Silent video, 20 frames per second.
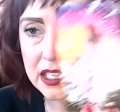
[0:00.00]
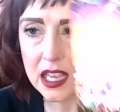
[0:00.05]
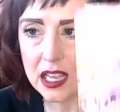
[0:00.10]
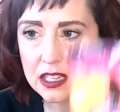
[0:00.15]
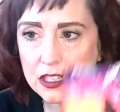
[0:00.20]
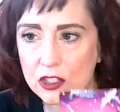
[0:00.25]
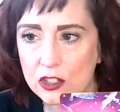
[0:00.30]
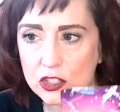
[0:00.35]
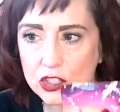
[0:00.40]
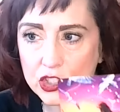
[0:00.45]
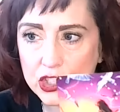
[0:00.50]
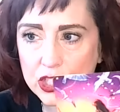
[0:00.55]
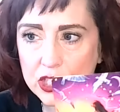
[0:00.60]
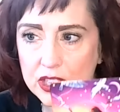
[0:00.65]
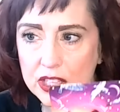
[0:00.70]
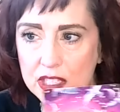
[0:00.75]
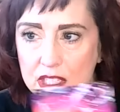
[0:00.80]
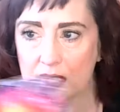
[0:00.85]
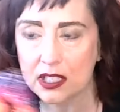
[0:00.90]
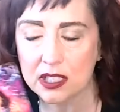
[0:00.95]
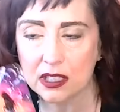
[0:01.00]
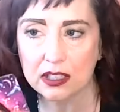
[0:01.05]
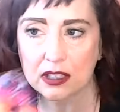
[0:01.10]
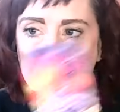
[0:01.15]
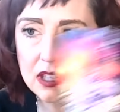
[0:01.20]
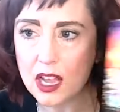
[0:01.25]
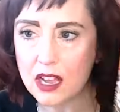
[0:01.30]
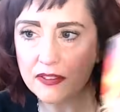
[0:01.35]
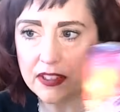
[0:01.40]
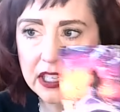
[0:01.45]
energy, this
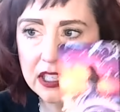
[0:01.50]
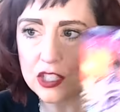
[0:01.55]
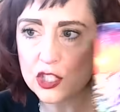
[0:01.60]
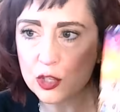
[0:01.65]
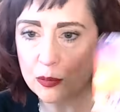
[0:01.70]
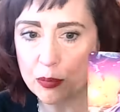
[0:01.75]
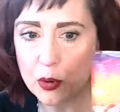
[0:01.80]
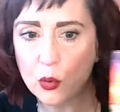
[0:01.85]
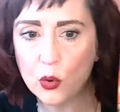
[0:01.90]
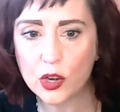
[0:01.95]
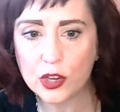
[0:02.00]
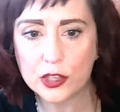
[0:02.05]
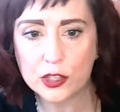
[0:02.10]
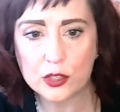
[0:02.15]
loving support,